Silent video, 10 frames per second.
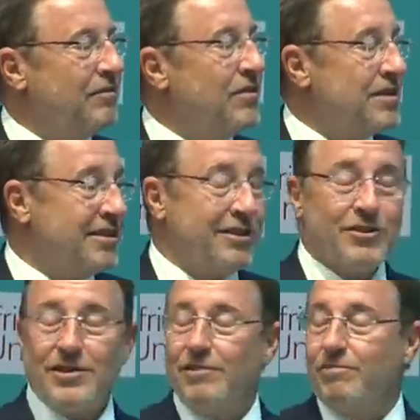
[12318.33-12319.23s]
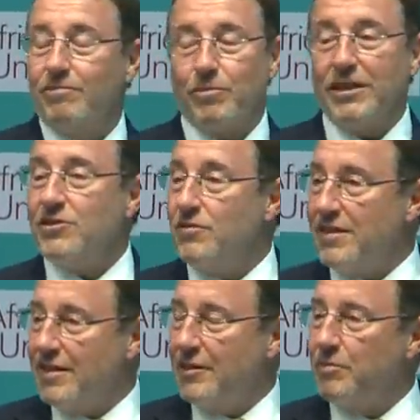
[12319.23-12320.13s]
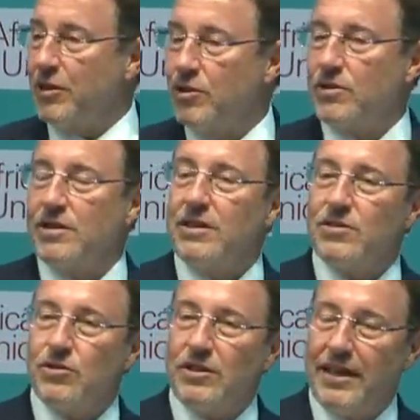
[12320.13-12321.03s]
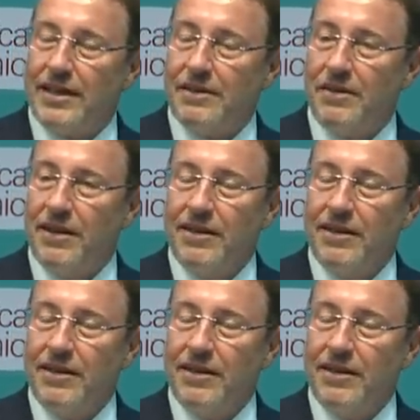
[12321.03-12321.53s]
Visitors, please visit it, because it is today